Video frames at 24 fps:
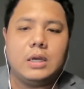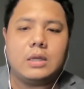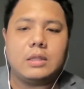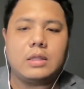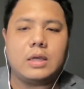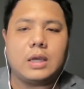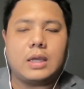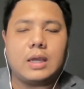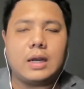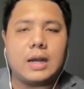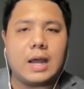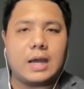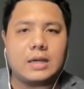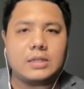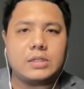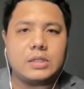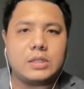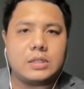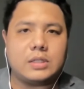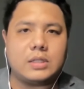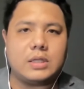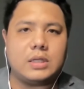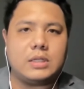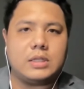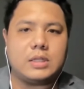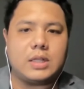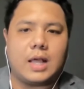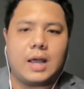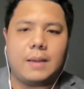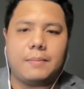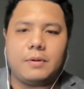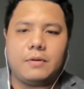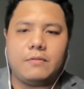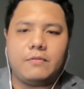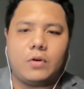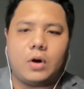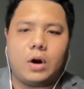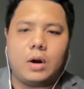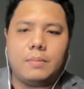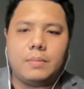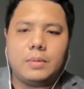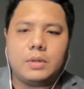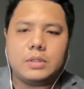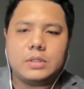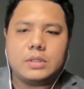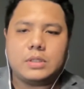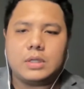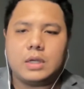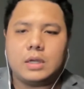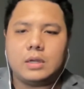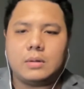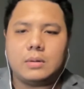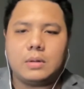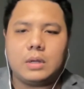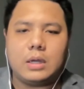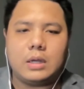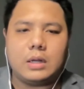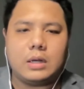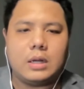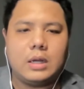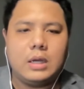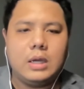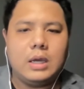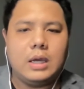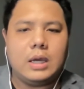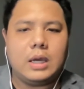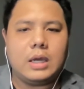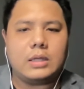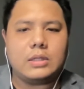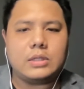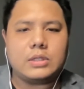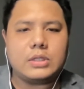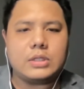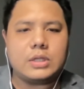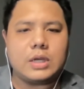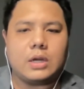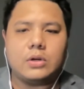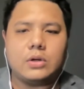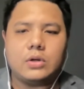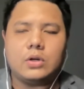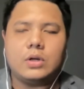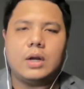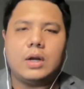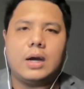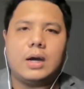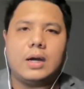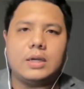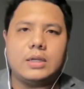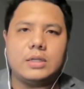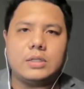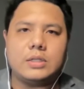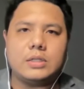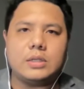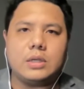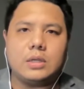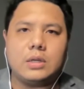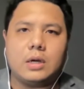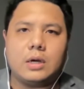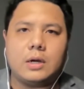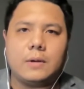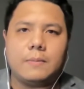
They can access these lab environments and standardize